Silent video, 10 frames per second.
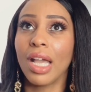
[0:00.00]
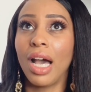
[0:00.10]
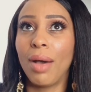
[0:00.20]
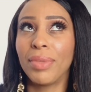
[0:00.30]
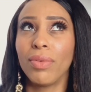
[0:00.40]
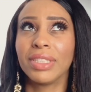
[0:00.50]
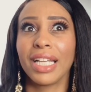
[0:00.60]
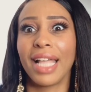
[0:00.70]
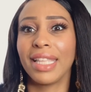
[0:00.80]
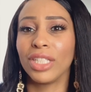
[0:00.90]
um, that was like,
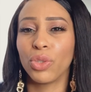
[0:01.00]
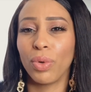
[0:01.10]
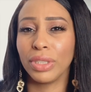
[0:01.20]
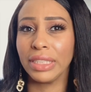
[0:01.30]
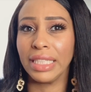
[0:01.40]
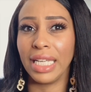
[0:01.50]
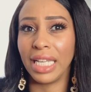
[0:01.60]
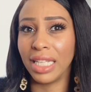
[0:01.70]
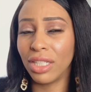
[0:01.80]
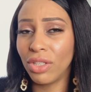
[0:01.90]
I think towards the
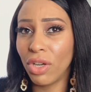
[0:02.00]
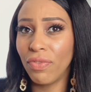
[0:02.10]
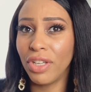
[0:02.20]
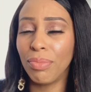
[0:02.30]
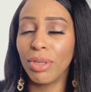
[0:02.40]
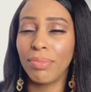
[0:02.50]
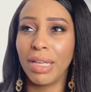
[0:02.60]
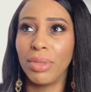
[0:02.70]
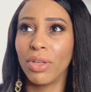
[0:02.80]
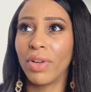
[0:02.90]
end of November,
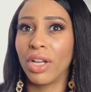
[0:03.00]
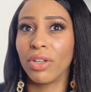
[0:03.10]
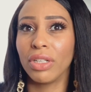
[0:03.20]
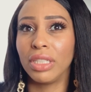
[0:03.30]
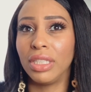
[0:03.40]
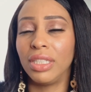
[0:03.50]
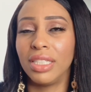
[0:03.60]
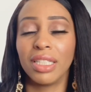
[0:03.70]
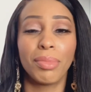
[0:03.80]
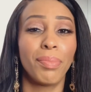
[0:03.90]
maybe around early
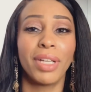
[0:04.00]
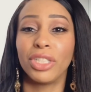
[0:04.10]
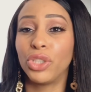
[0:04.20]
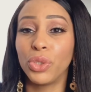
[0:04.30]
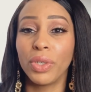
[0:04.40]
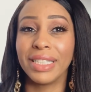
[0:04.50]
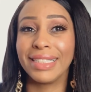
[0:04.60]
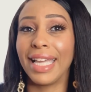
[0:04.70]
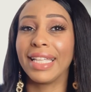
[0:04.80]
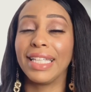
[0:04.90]
December. I'm not sure
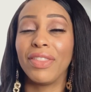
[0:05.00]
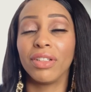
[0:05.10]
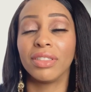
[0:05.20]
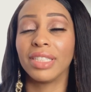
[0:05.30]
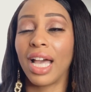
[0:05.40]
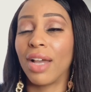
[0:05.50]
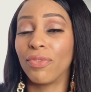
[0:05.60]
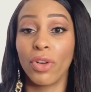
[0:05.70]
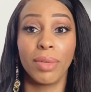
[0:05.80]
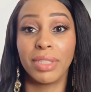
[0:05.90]
exactly the time
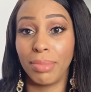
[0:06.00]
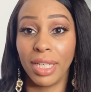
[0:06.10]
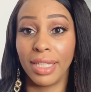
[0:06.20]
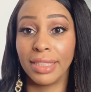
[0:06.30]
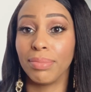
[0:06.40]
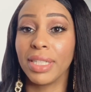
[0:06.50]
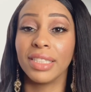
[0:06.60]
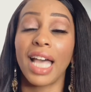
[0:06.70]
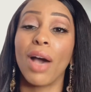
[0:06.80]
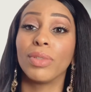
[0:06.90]
frame, to be honest, because
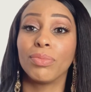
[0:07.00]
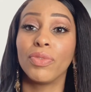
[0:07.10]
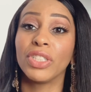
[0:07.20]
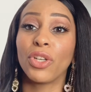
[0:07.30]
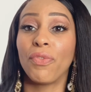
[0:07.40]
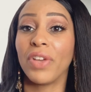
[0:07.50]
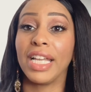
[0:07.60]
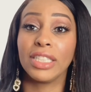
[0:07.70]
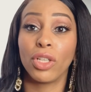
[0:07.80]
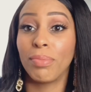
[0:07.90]
I was moving so
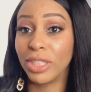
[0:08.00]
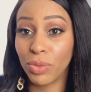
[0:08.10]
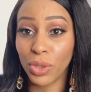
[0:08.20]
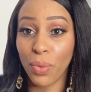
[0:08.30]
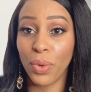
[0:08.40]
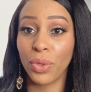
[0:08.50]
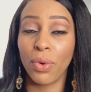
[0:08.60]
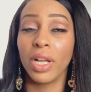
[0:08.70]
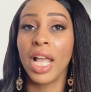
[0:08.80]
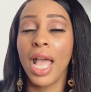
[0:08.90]
fast. So much was going
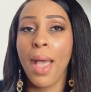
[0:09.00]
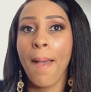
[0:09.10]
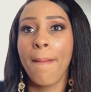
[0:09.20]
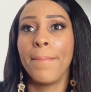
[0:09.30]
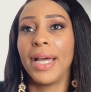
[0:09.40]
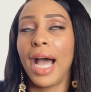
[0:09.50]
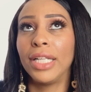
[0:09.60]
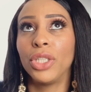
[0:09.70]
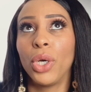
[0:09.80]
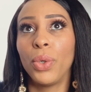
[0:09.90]
on. But I
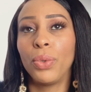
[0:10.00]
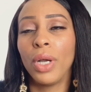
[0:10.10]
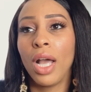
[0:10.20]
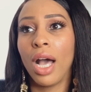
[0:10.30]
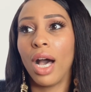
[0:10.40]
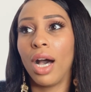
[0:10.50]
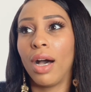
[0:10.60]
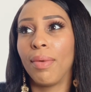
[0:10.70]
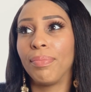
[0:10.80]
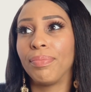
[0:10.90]
know
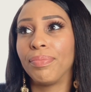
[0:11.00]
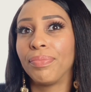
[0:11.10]
um,